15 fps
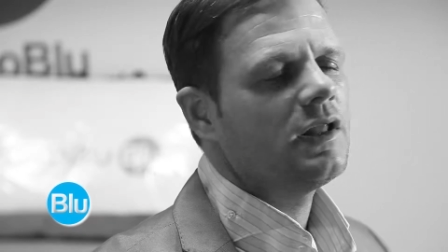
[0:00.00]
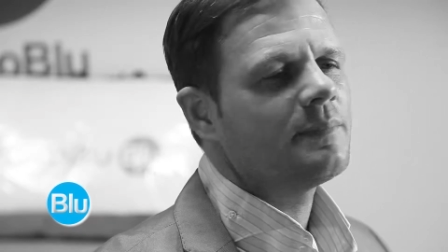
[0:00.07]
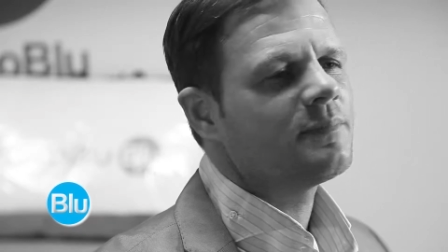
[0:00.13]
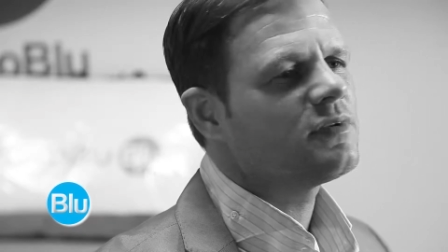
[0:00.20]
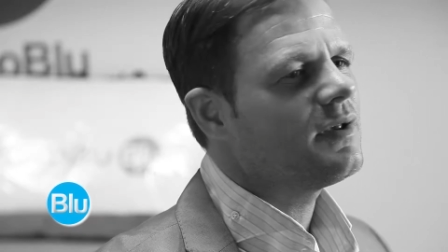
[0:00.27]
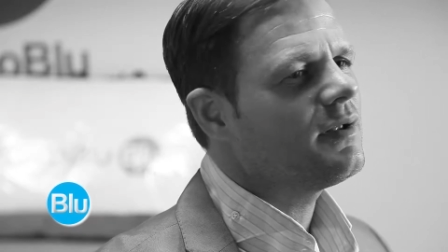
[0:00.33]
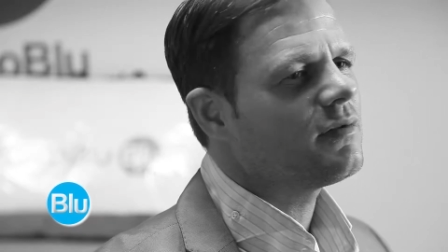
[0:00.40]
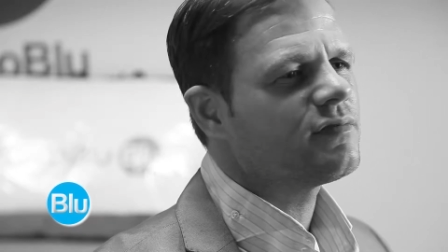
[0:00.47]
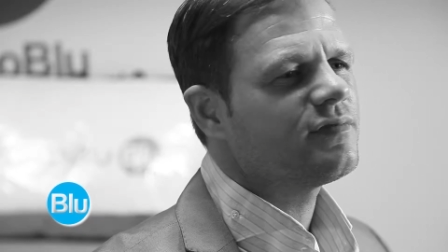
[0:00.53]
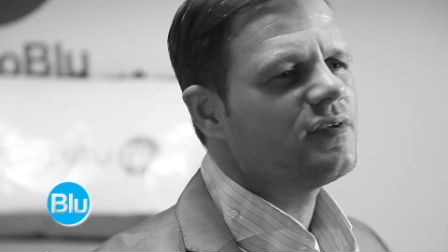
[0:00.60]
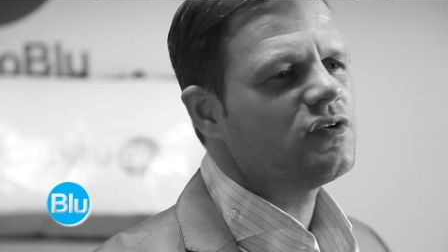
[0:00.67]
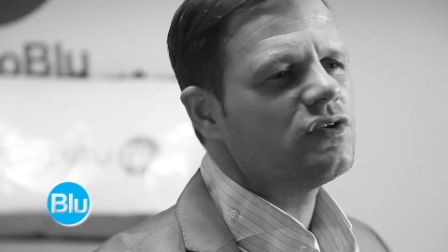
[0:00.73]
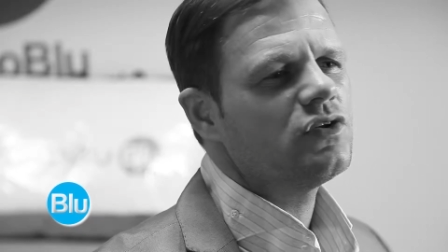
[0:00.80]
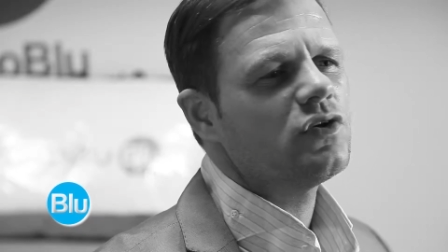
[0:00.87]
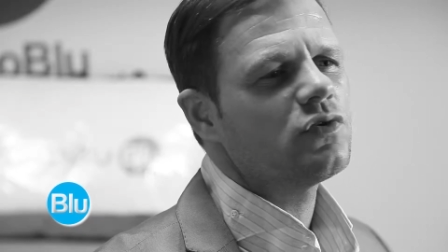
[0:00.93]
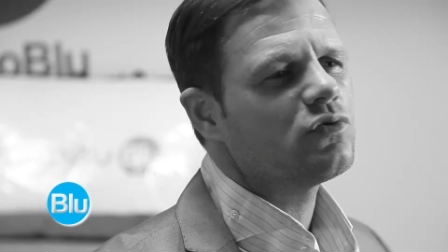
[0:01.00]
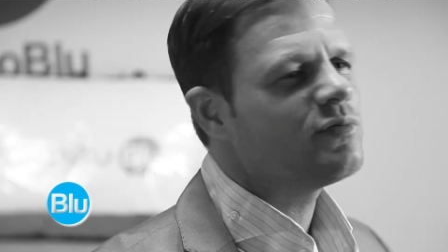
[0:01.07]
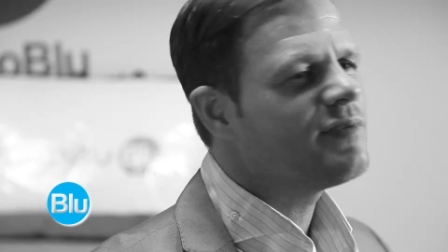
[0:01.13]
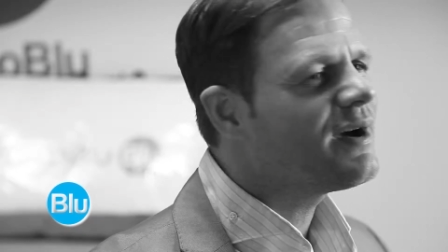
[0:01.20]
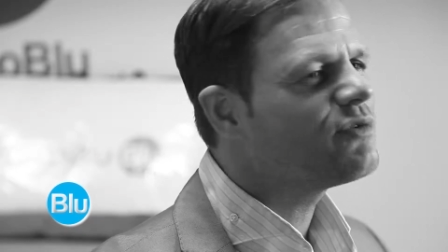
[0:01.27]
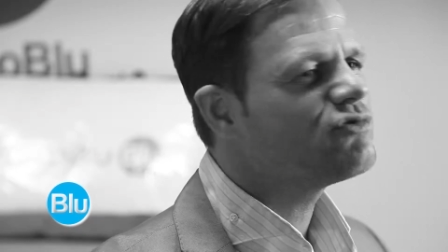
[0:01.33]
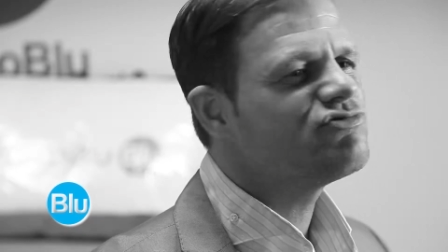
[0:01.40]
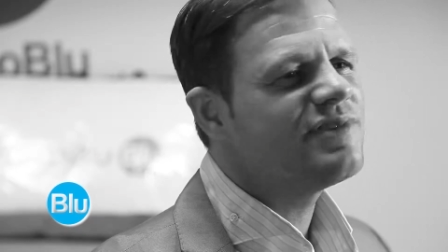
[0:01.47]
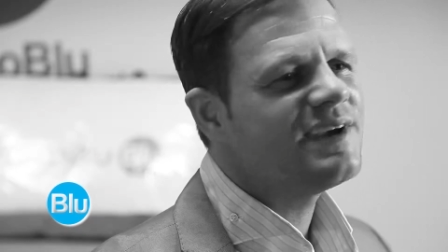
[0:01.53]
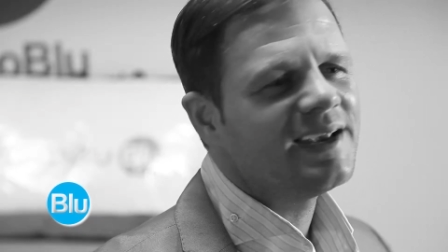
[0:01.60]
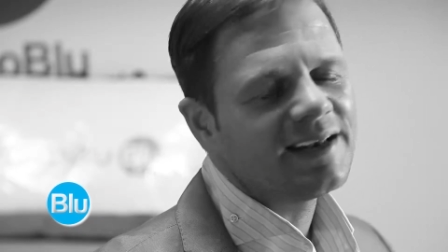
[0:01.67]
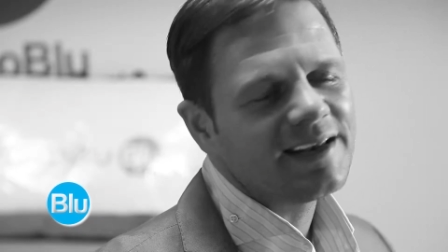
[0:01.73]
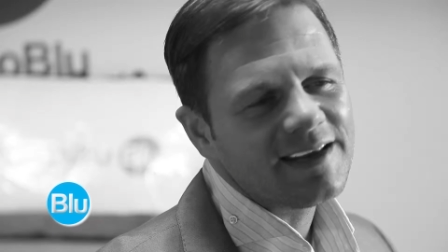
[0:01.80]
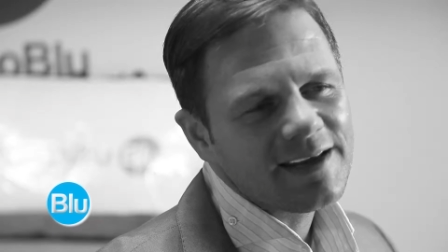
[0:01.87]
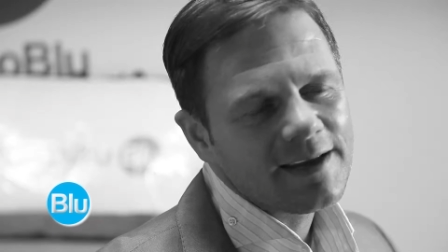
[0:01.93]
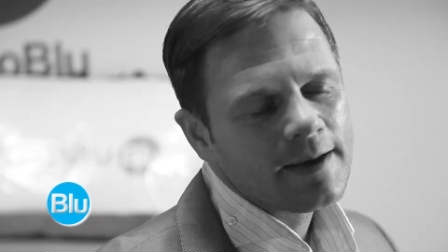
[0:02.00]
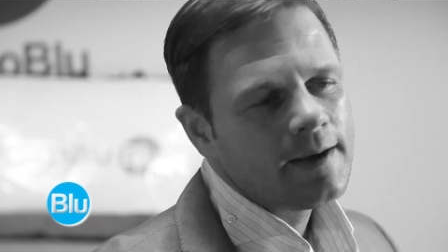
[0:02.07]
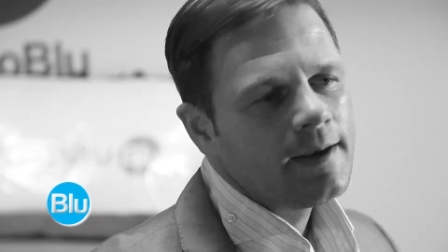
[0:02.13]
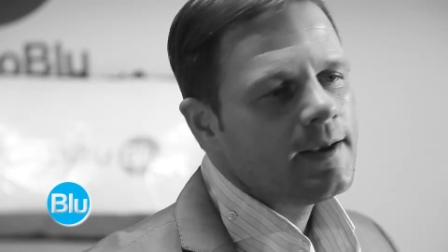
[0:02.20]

themselves physios without really,